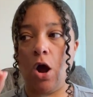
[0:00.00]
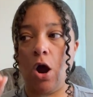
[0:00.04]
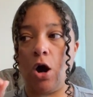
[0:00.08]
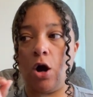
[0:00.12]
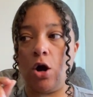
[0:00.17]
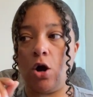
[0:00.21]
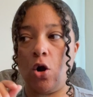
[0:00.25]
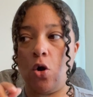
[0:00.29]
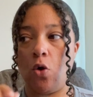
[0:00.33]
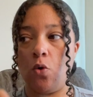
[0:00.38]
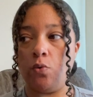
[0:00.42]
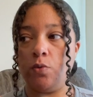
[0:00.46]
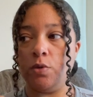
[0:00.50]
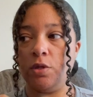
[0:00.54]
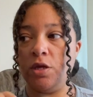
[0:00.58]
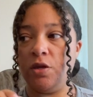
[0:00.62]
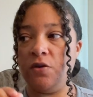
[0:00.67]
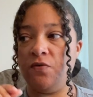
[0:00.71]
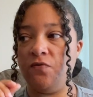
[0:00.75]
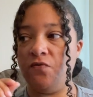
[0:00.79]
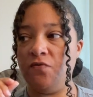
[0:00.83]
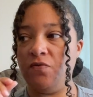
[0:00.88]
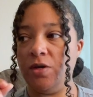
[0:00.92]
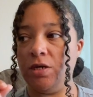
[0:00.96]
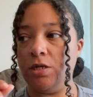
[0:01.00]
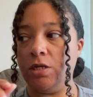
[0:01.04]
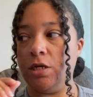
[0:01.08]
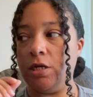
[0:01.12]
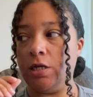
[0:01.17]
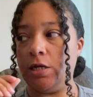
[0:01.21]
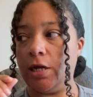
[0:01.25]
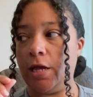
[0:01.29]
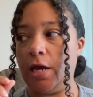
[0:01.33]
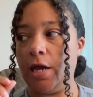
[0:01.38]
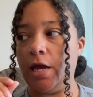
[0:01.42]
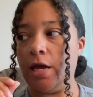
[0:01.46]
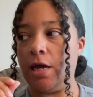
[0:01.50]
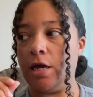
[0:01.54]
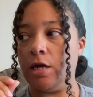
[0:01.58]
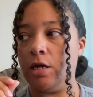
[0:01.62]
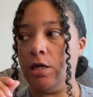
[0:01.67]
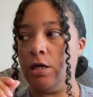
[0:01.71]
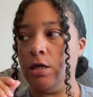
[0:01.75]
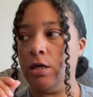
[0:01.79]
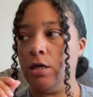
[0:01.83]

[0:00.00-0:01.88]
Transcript: are only feeling like